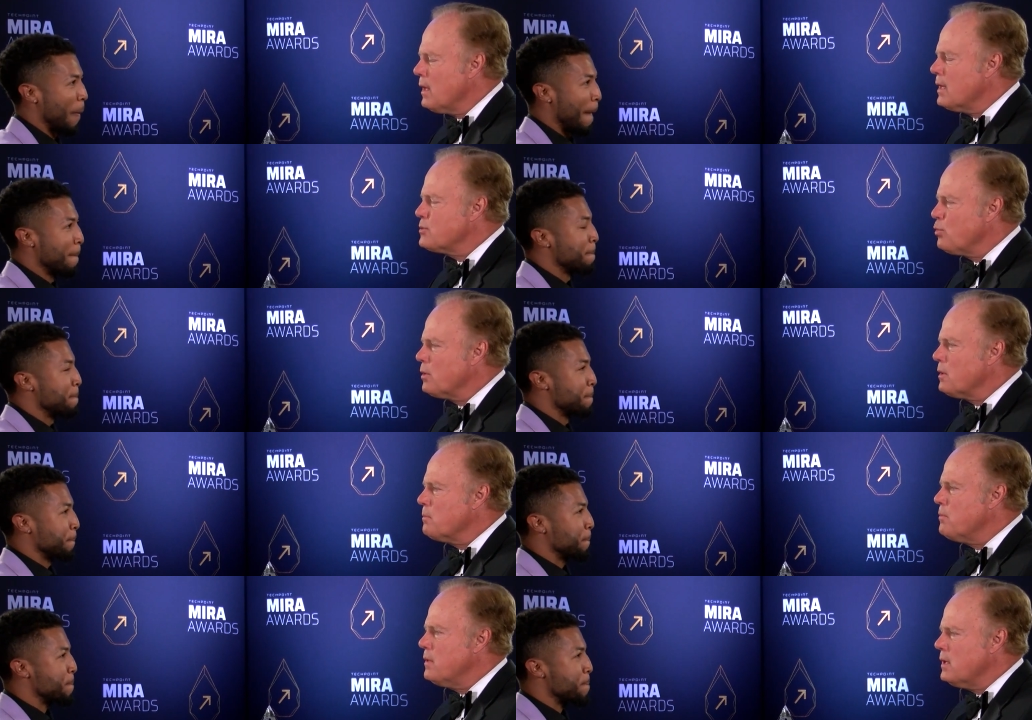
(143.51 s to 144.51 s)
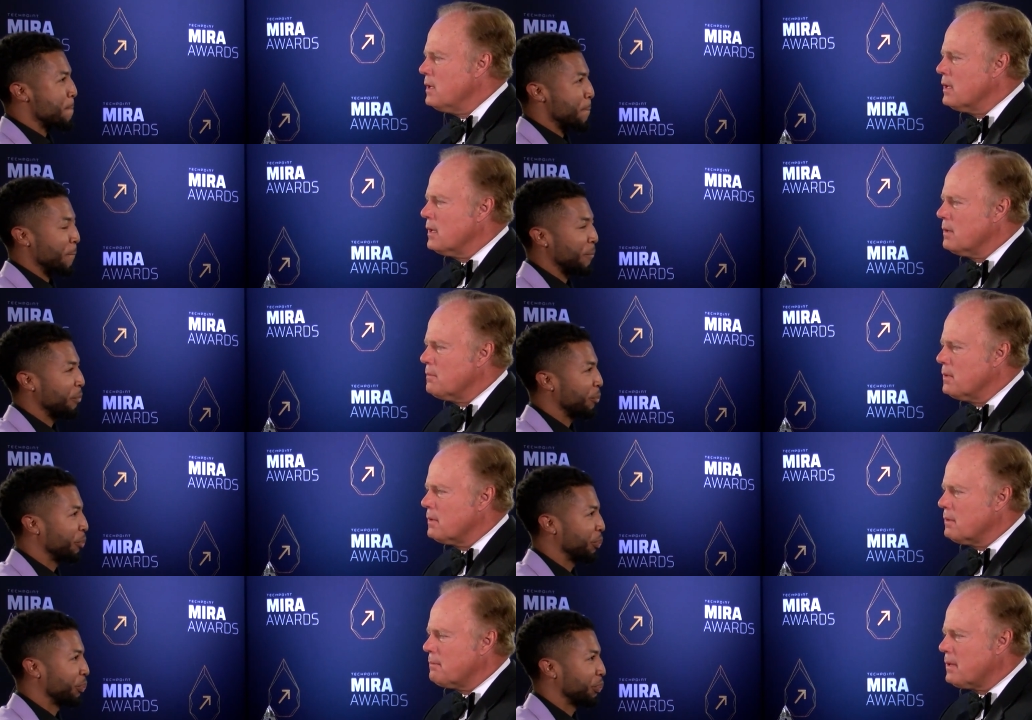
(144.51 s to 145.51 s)
Speaker 1: Has one of the, the
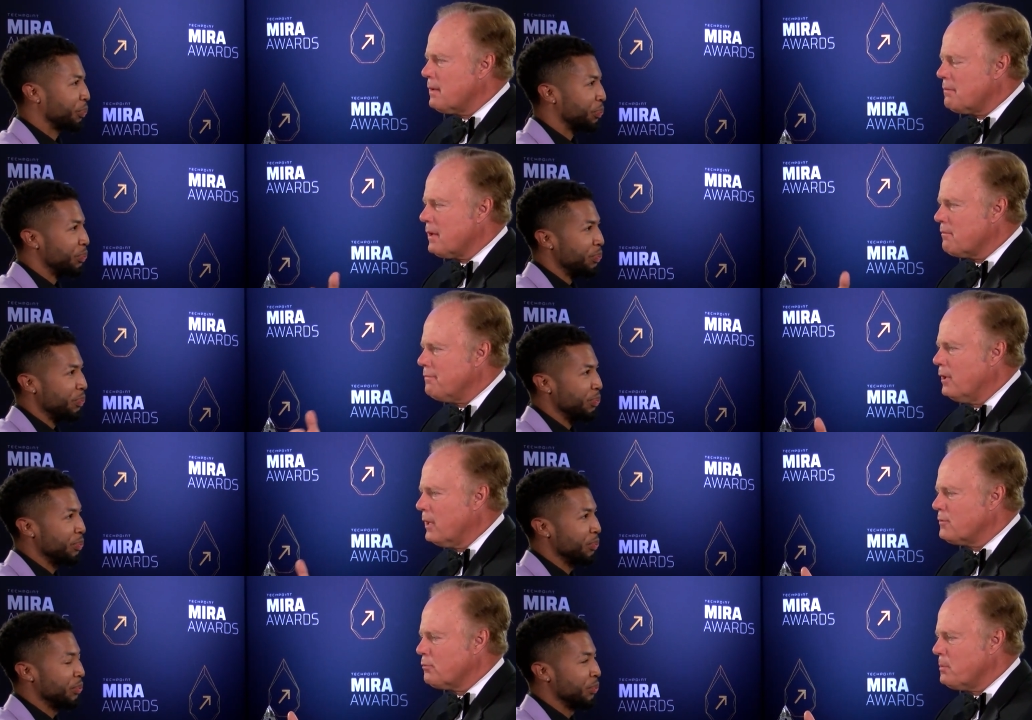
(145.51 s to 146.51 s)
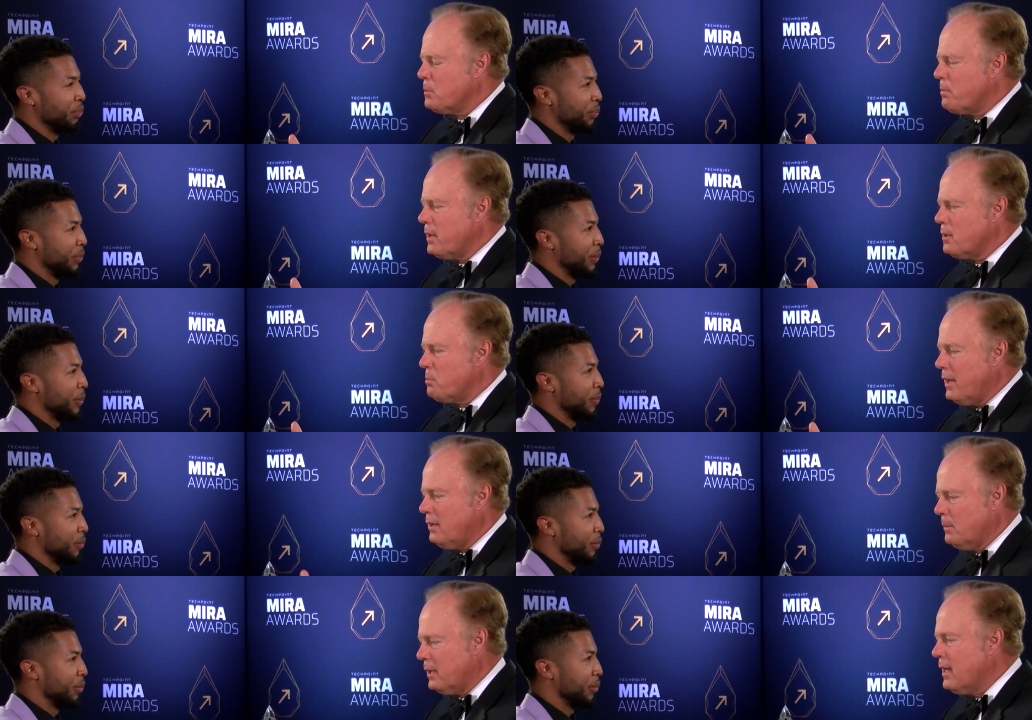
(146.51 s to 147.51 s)
uh, kind of fallouts from the, the
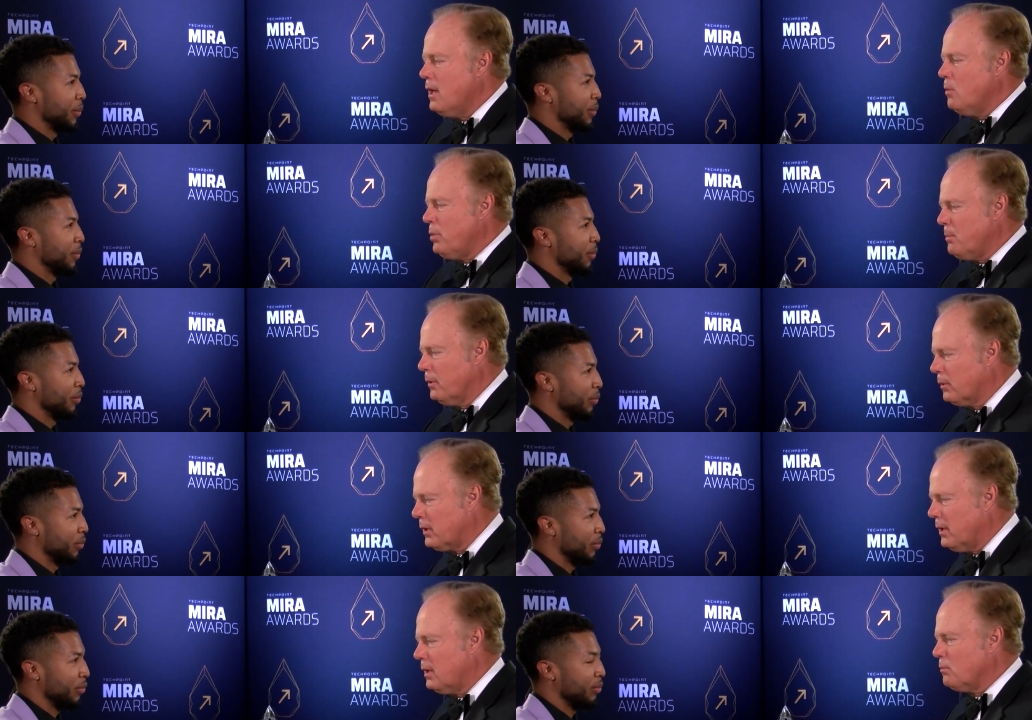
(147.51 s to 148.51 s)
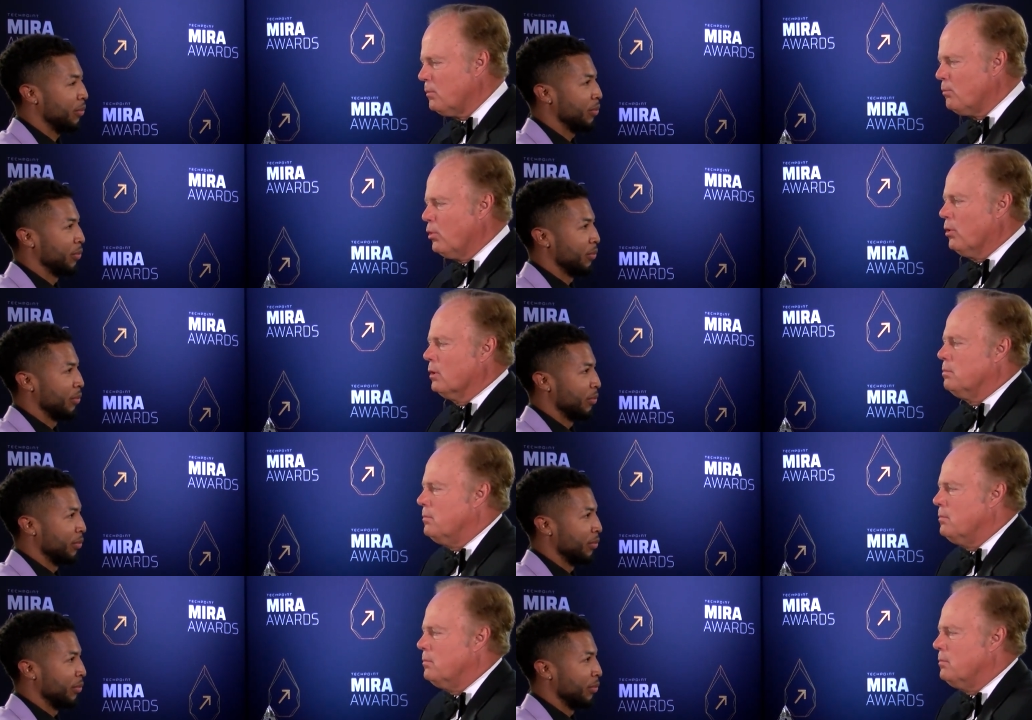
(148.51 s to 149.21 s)
pandemic, people are getting more,